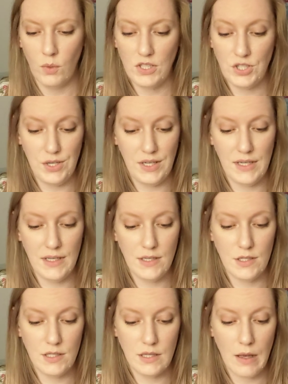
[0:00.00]
which
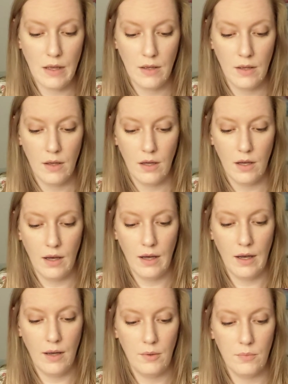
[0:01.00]
is,
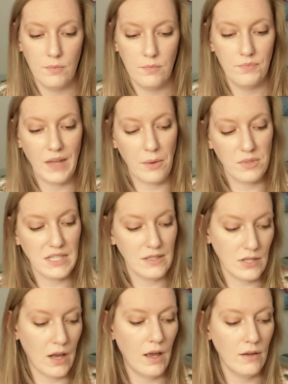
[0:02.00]
I would say,
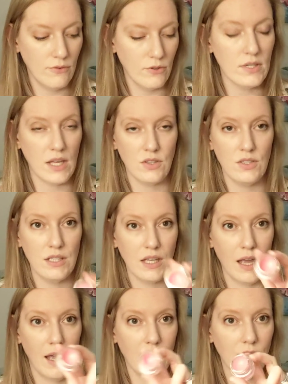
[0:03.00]
tied for Death and
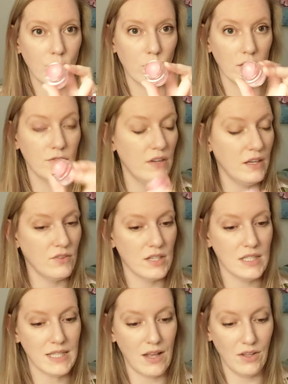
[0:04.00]
Decay for
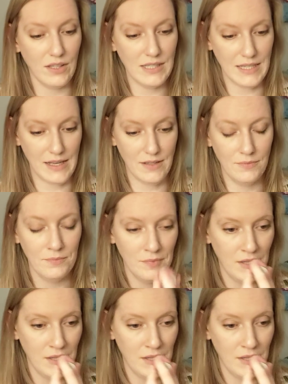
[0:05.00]
favorite solid scent.